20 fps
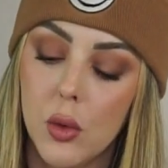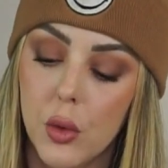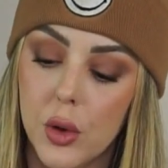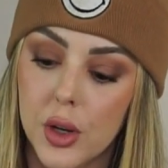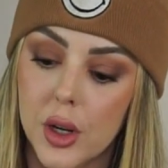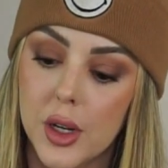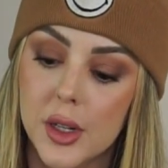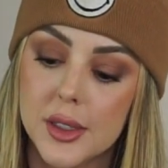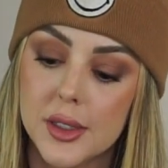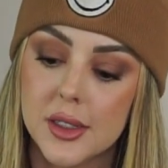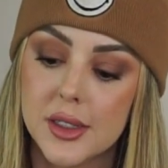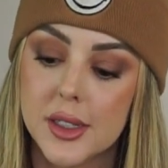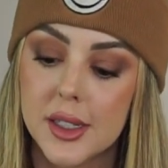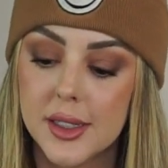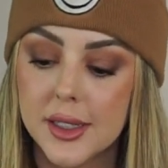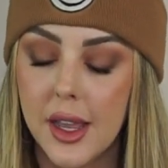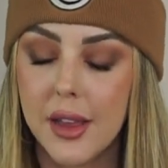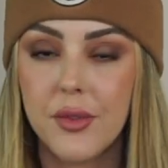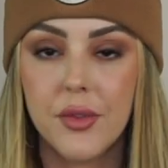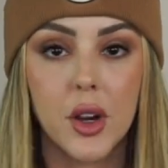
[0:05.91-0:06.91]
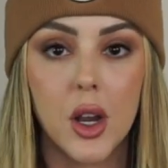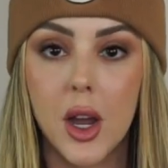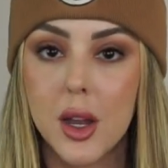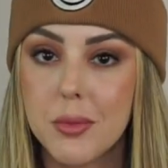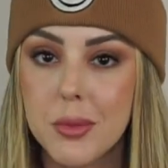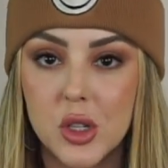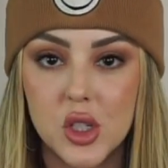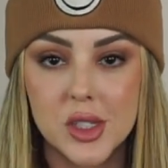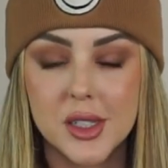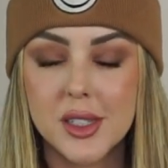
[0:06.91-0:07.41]
orders because I forgot a
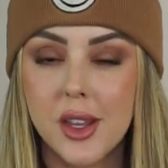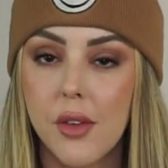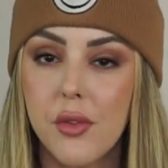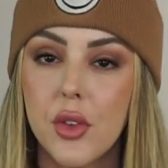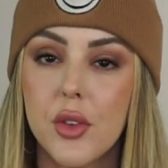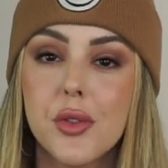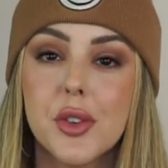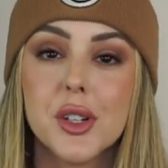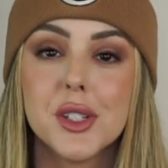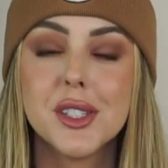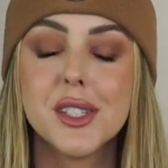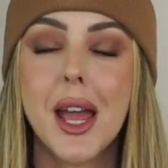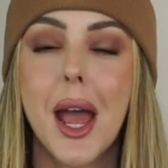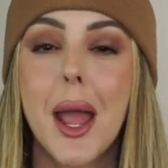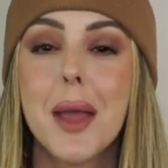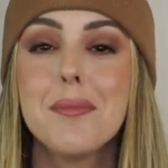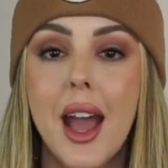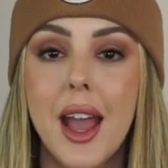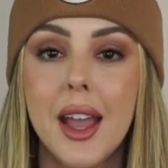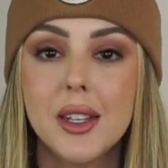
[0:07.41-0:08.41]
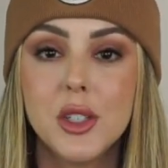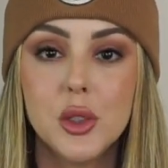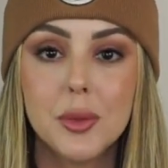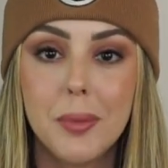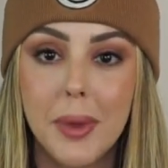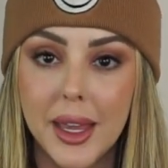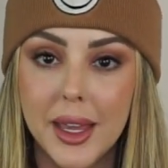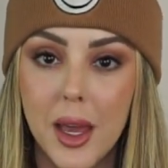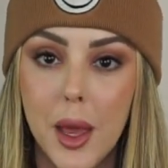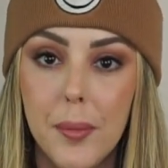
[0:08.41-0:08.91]
bunch of stuff the first time. I do
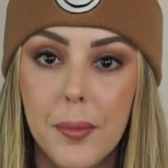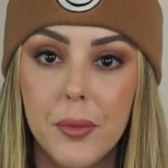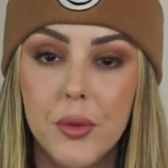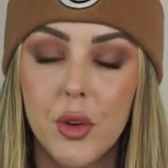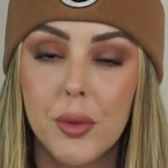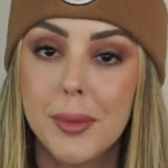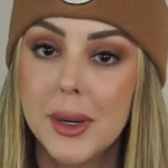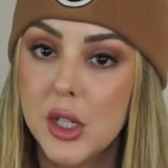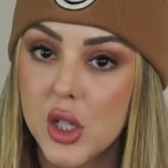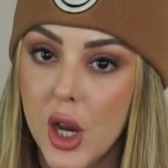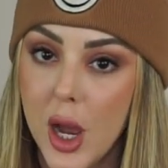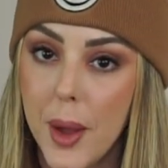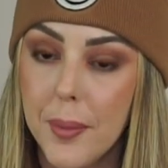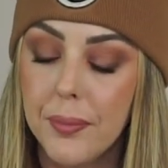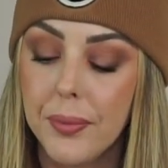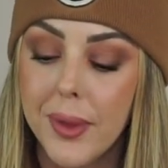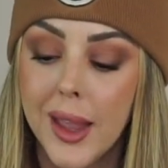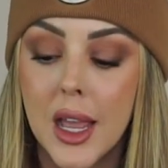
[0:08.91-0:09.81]
makeup for my job,